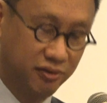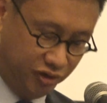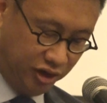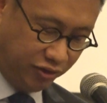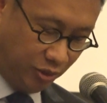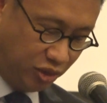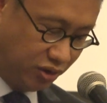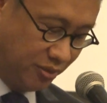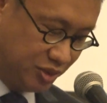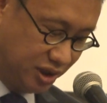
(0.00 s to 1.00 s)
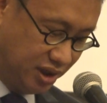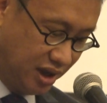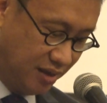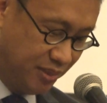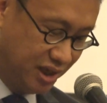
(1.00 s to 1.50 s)
free from
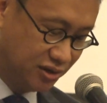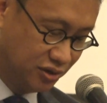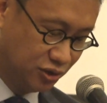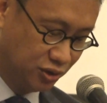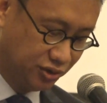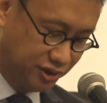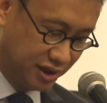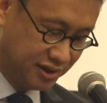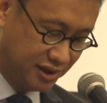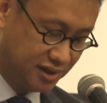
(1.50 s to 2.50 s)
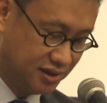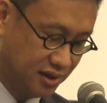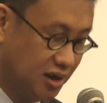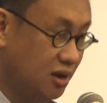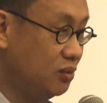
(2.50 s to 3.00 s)
corruption, and based on social justice.
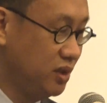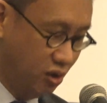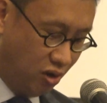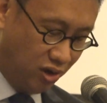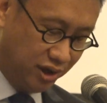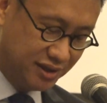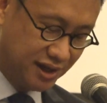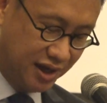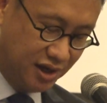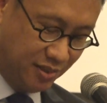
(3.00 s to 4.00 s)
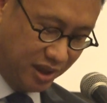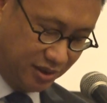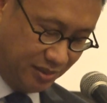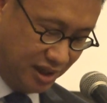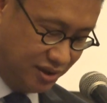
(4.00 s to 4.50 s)
We all desire a
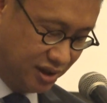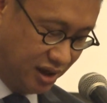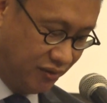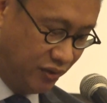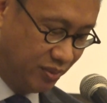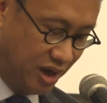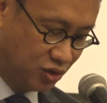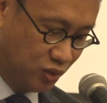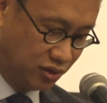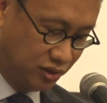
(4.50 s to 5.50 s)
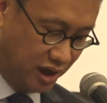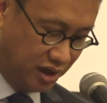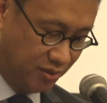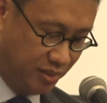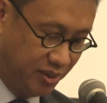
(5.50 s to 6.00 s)
better Malaysia, and we must work
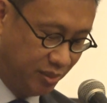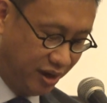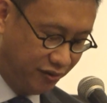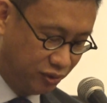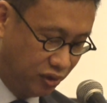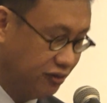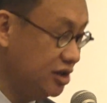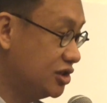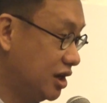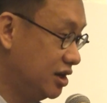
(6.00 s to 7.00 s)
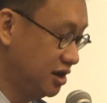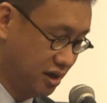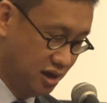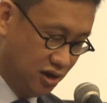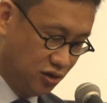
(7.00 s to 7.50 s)
together, being mindful of each other
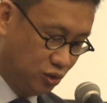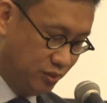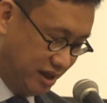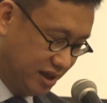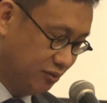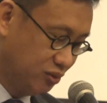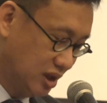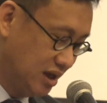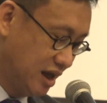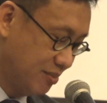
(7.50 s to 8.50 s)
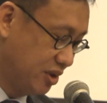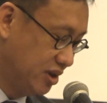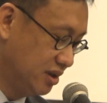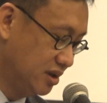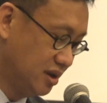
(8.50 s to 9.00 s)
to make it really happen.